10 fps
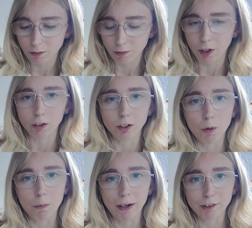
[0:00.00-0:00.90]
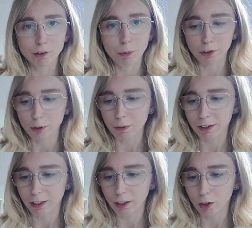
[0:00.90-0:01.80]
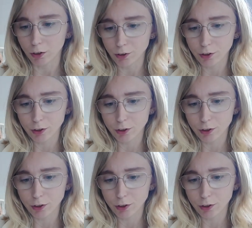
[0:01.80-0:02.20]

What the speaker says: We've got little bags to put them in, thank God,